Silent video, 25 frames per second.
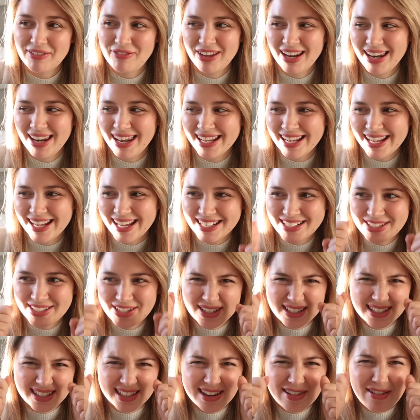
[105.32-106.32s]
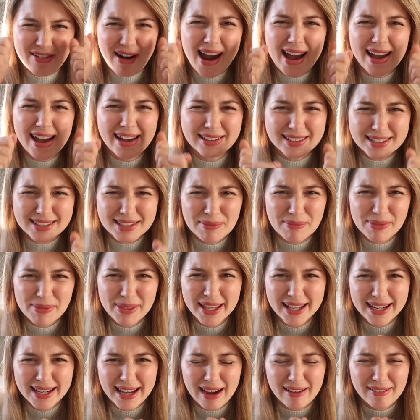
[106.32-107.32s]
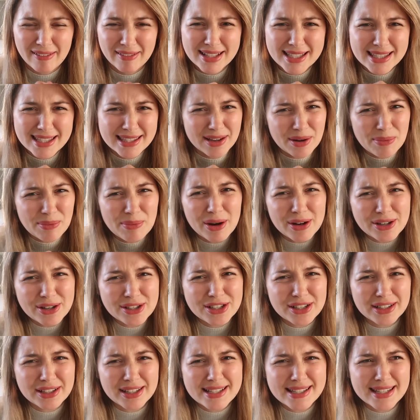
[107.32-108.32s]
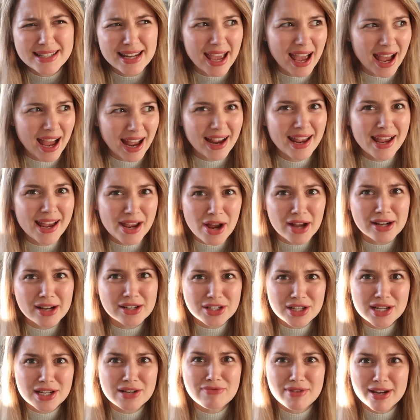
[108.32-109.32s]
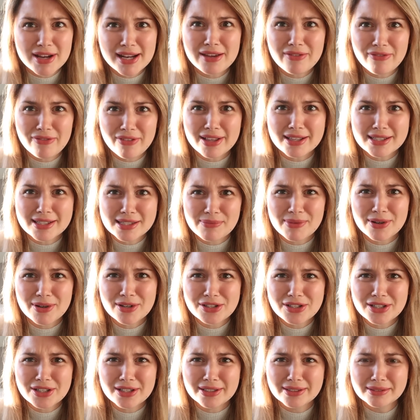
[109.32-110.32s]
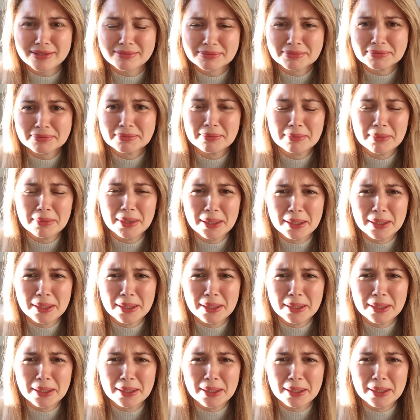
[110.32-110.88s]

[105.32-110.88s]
I feel like I should cry or something now. It's so emotional, isn't it? It actually really feels emotional.